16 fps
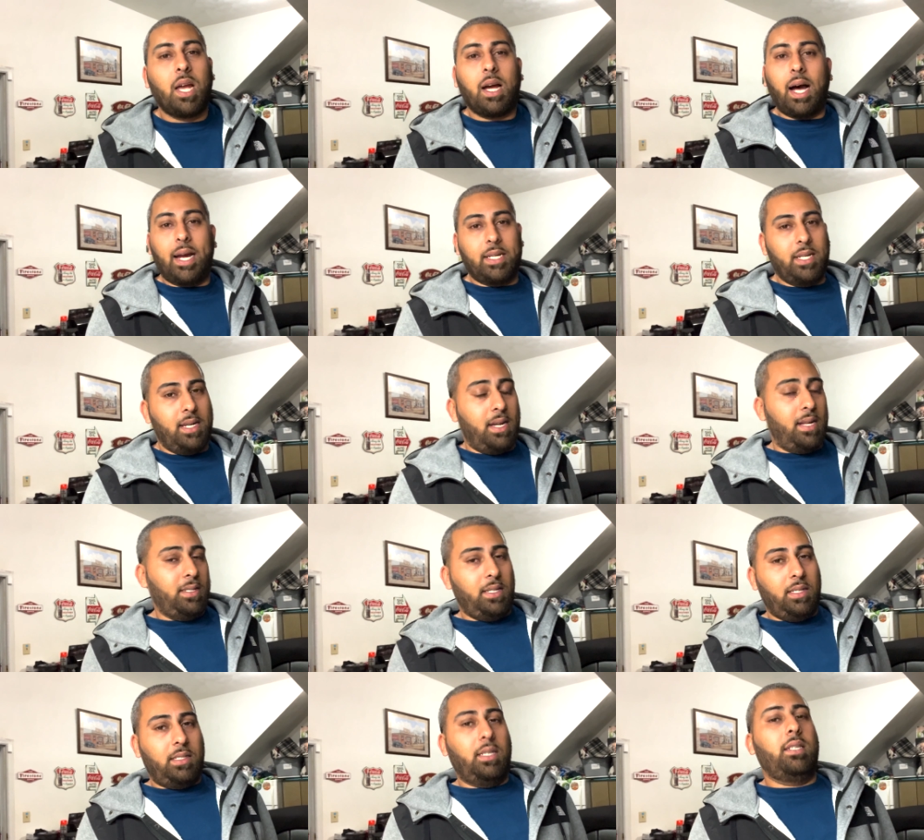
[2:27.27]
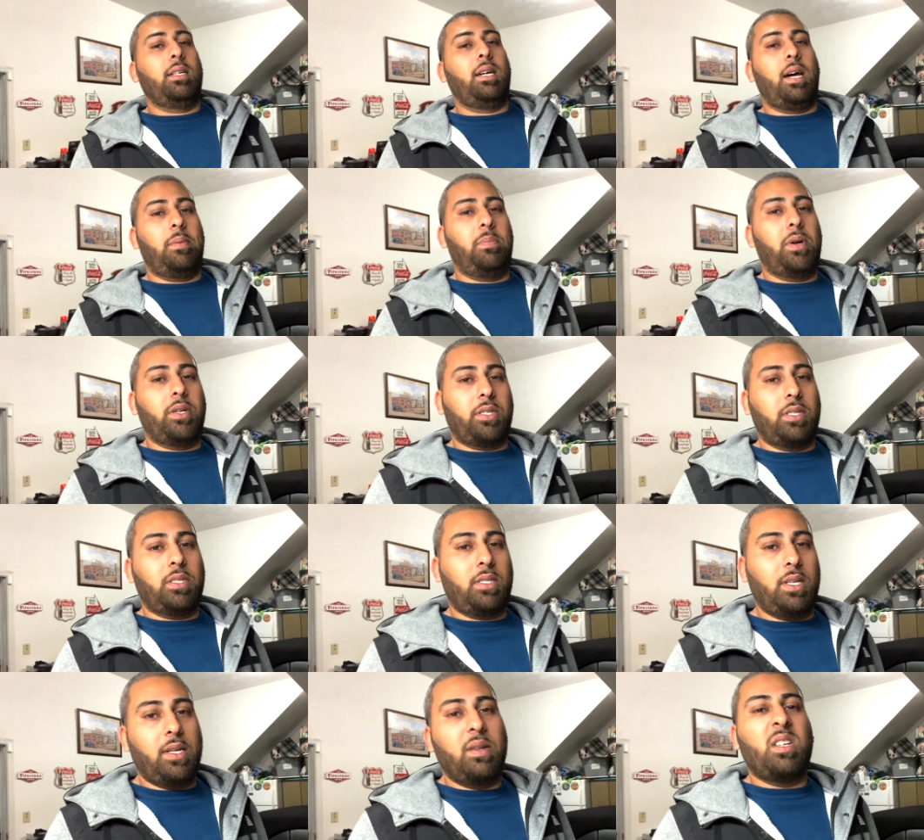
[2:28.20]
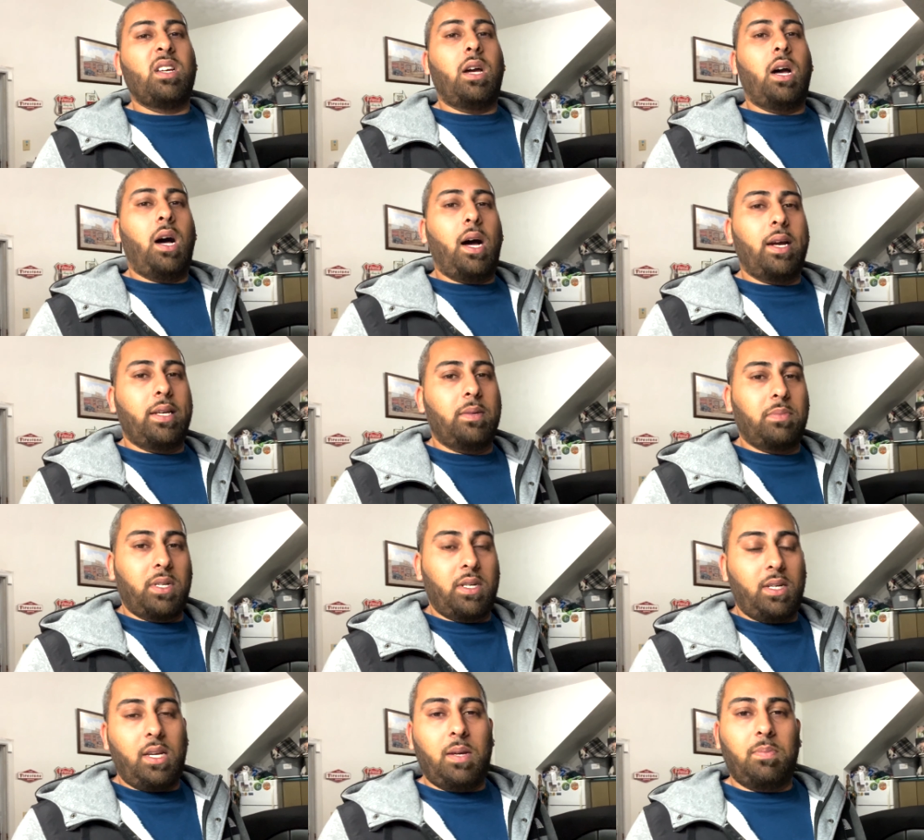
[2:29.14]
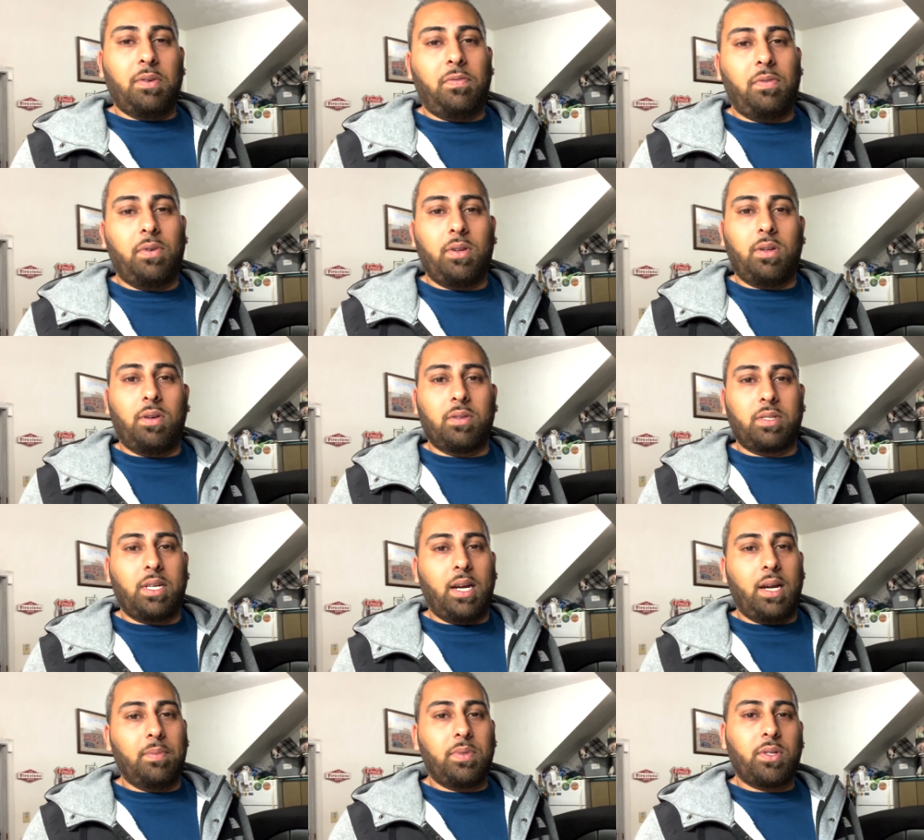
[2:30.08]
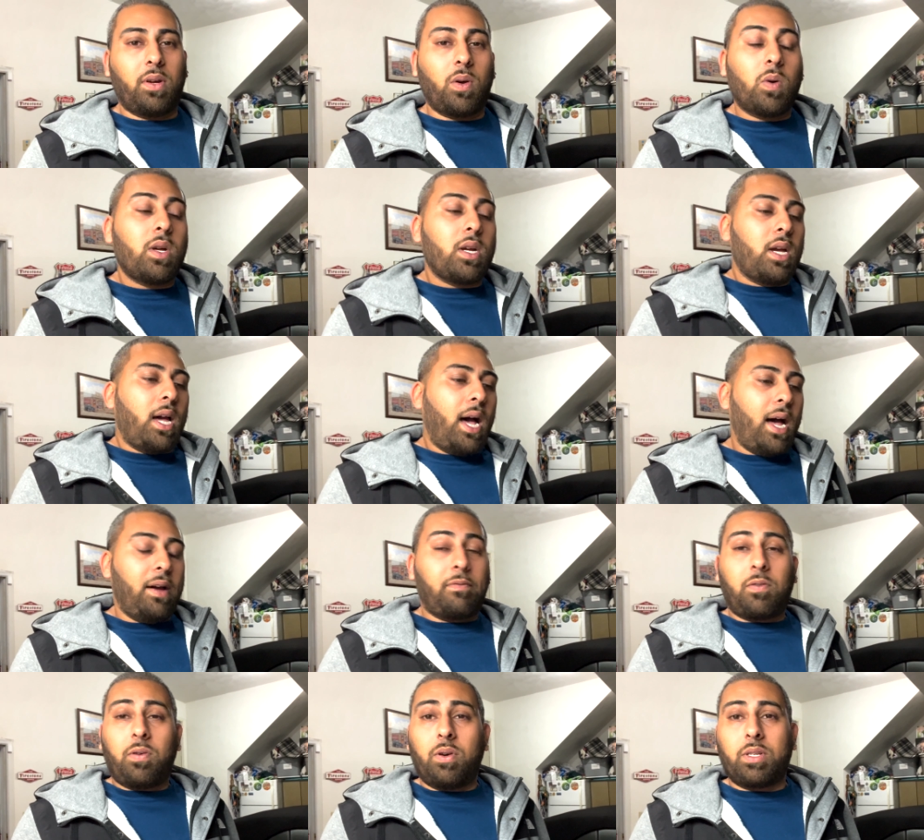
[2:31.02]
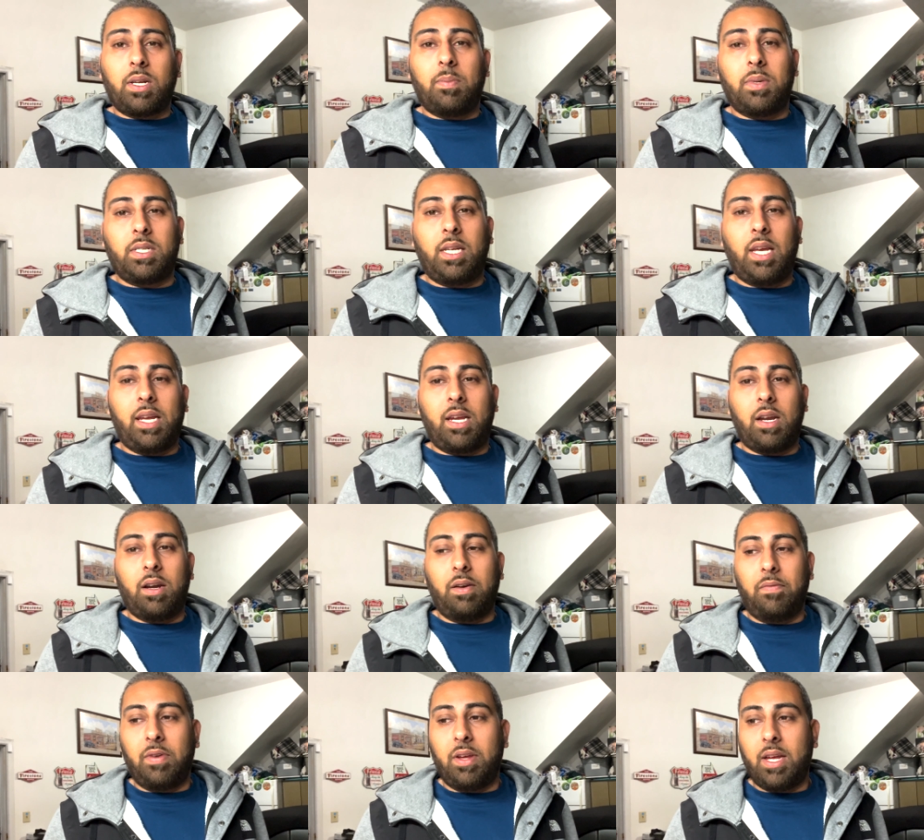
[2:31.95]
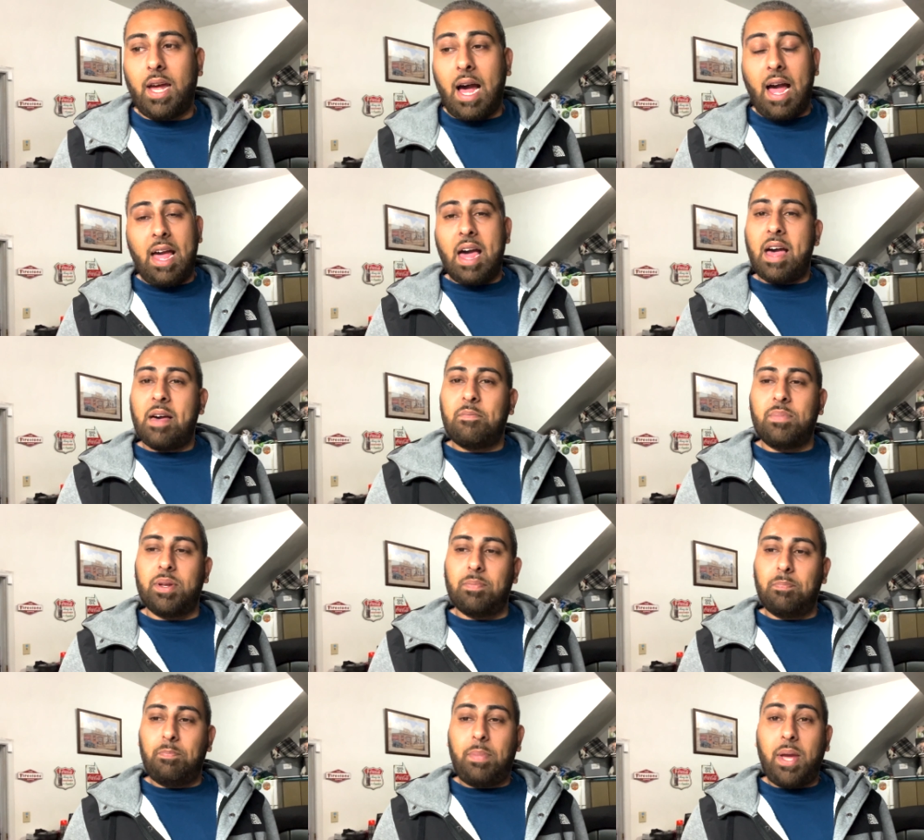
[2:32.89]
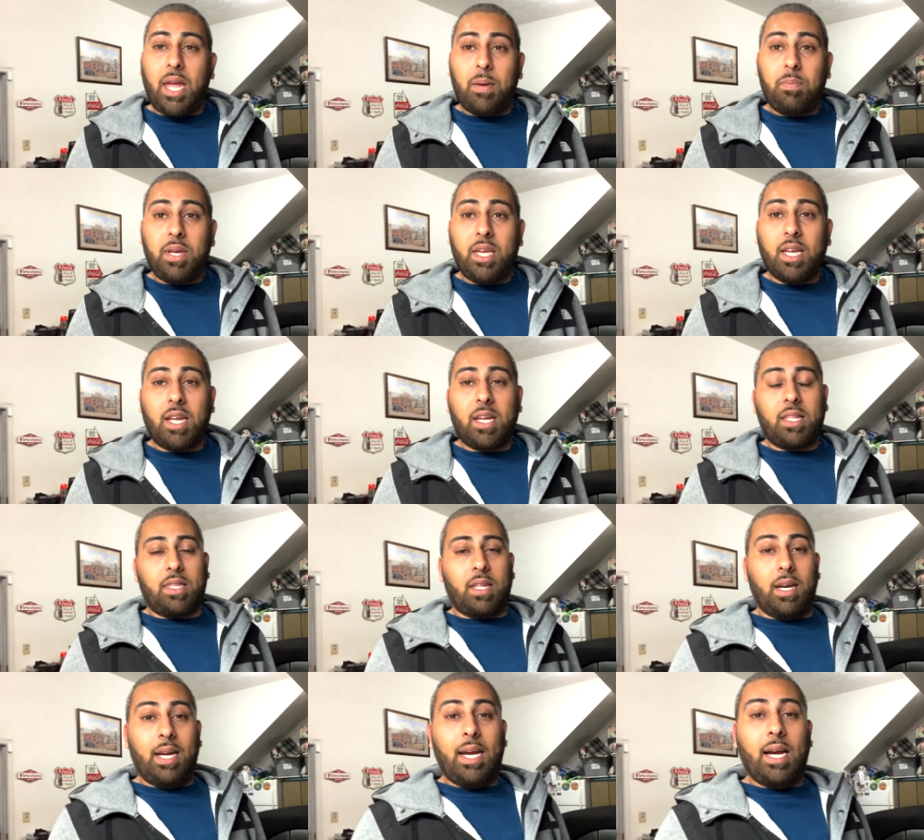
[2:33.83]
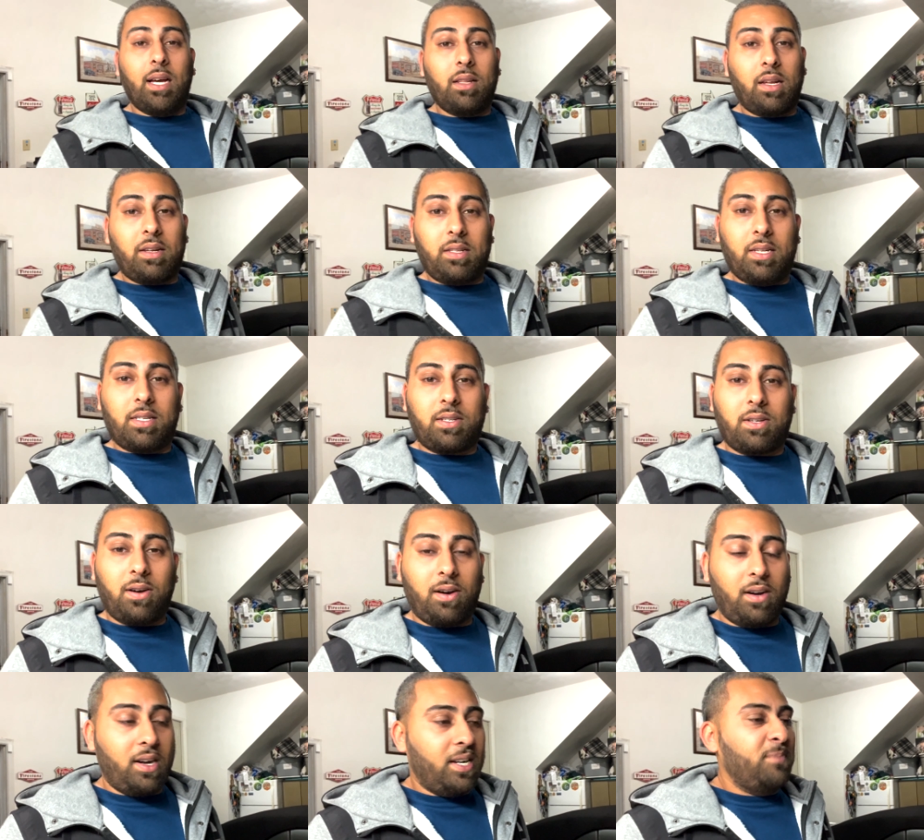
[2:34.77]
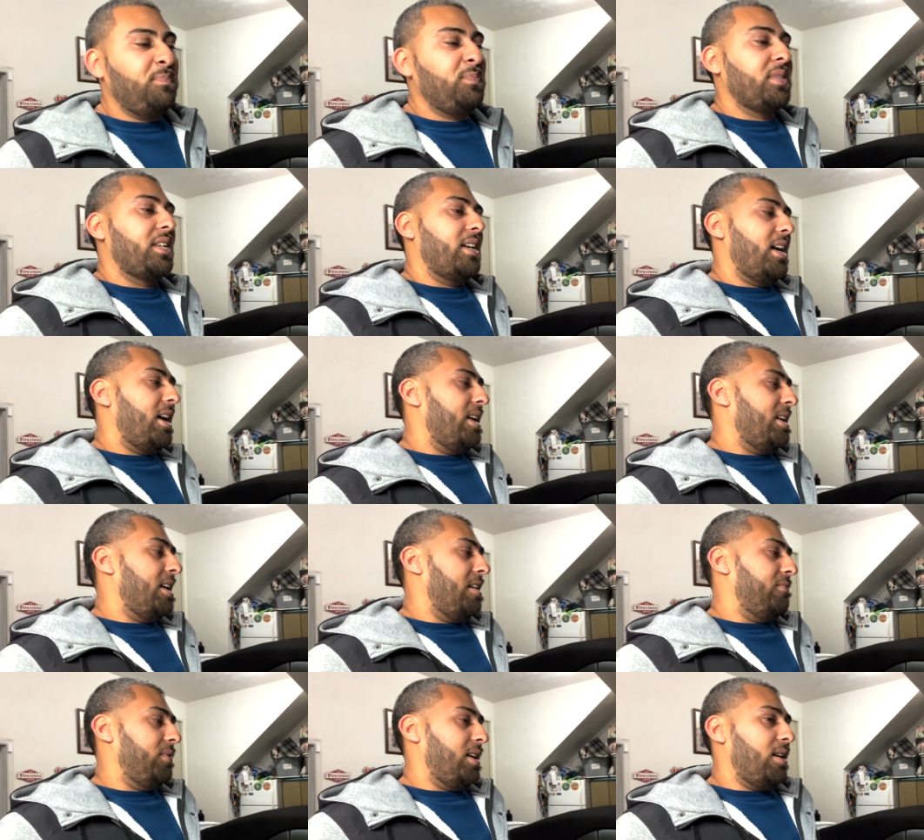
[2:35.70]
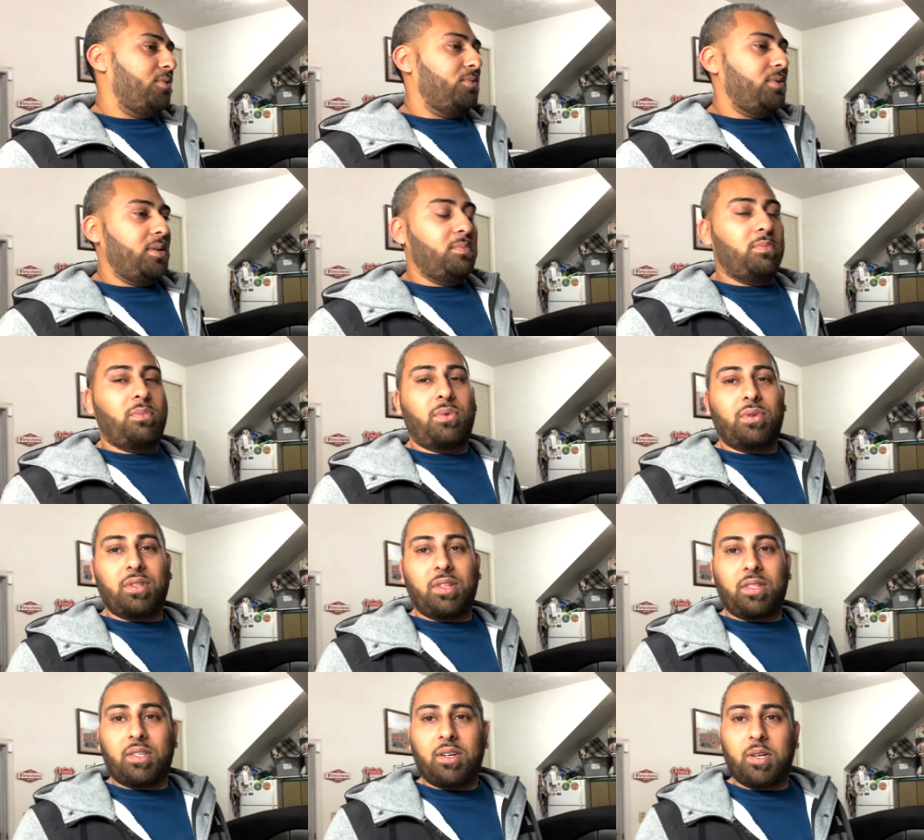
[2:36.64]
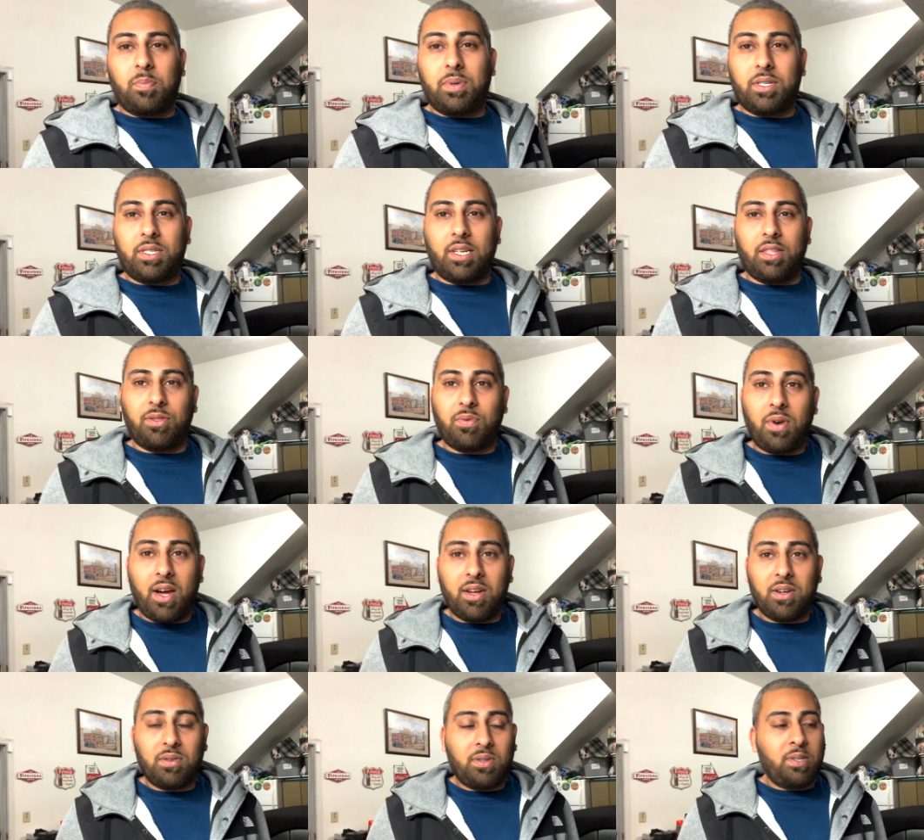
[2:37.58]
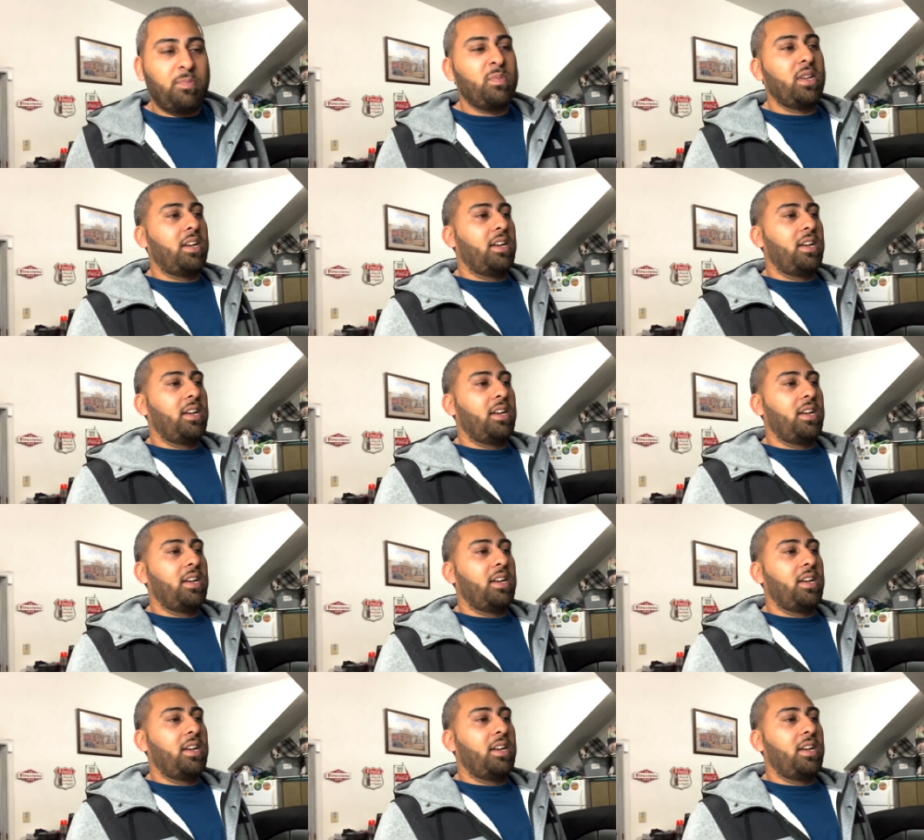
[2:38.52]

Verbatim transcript: I did not lease it, I purchased it. I am gonna keep it for a long time. So of course I'm gonna take care of it. I have been babying the hell out of this car. I have not went more than 30% throttle.